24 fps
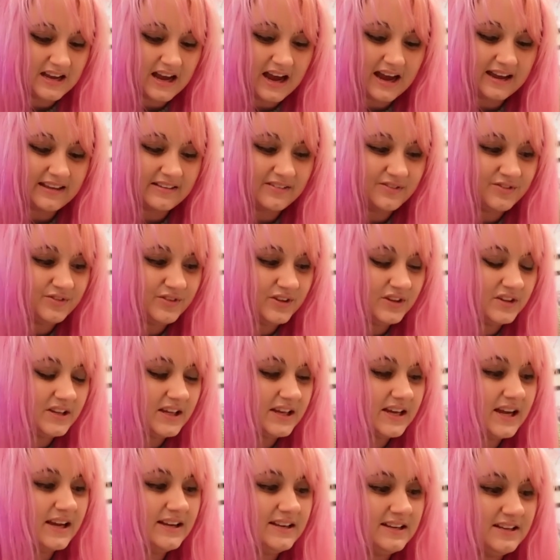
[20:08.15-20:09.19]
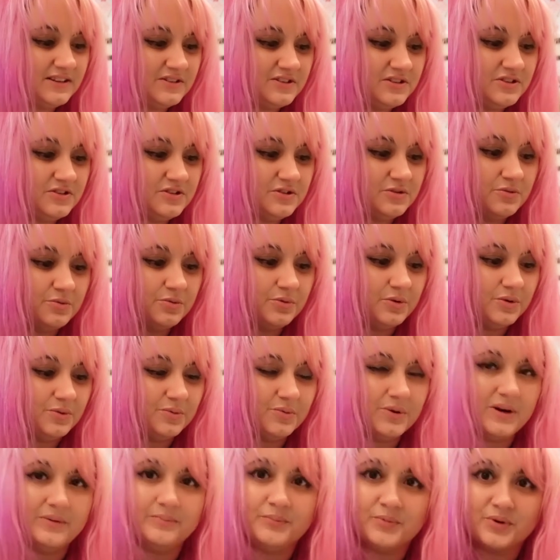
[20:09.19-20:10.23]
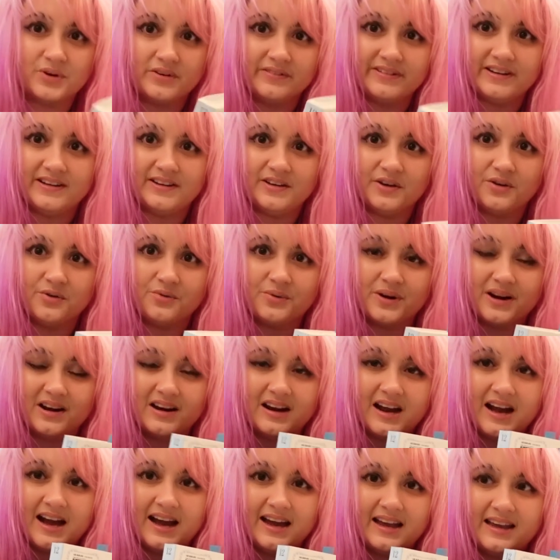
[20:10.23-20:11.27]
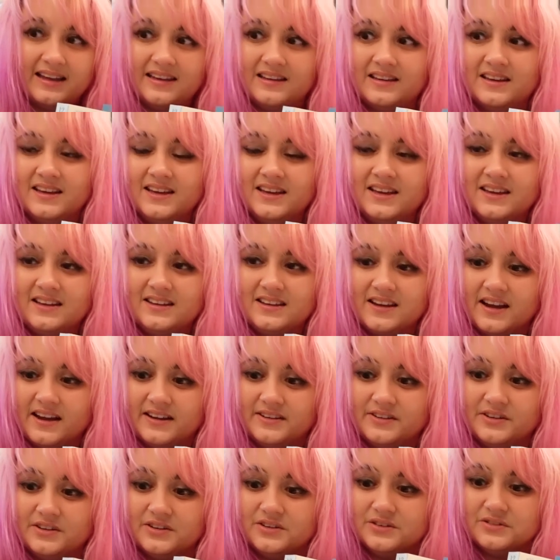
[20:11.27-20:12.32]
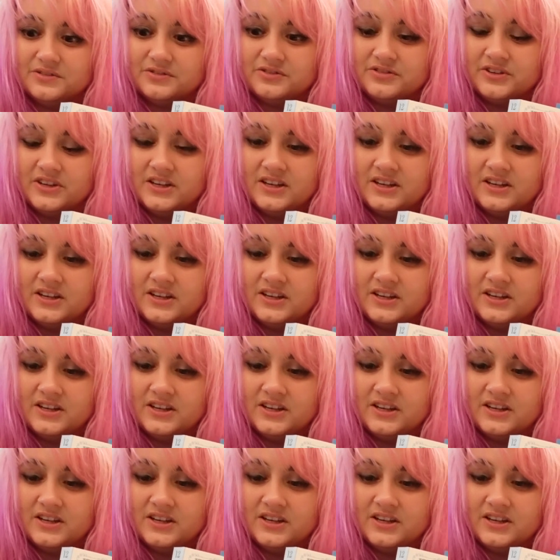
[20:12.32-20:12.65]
I feel like I need to do one more video where I kind of